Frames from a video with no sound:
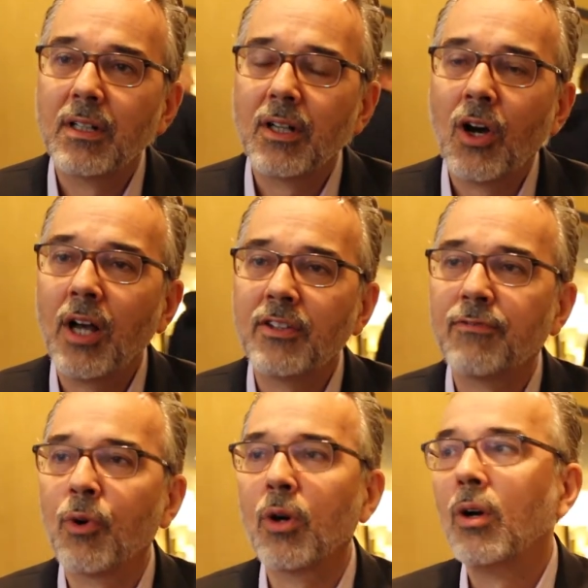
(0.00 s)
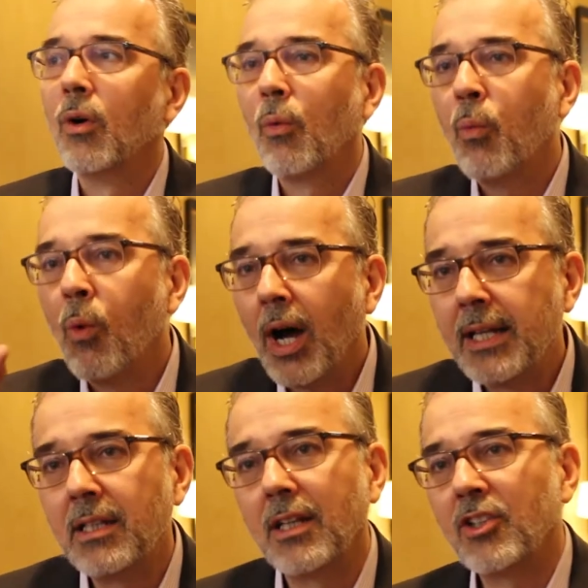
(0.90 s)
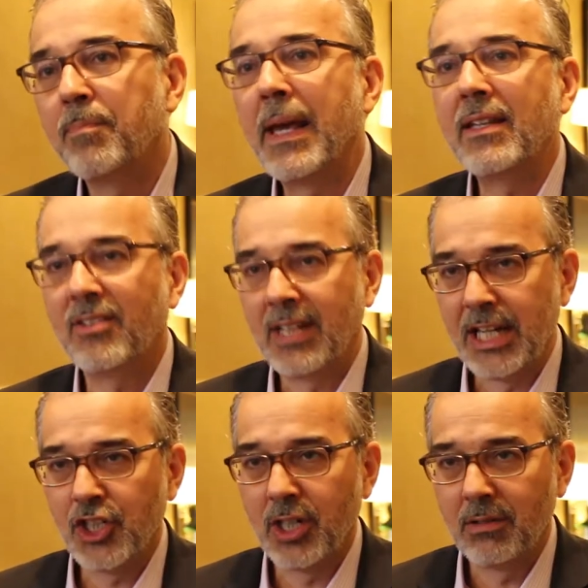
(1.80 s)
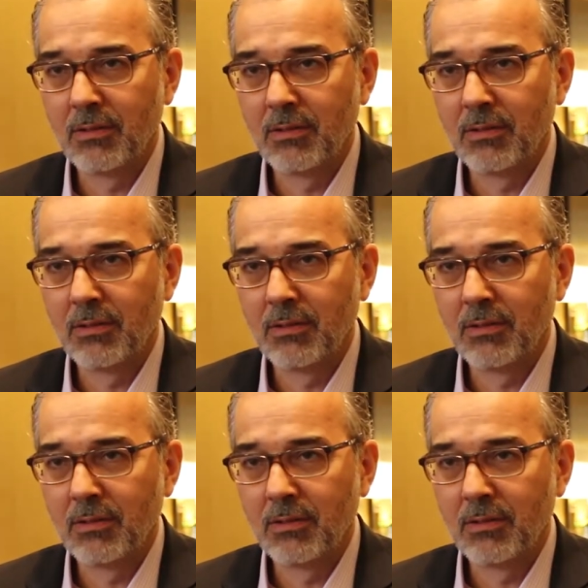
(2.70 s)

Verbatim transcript: costs for one space station,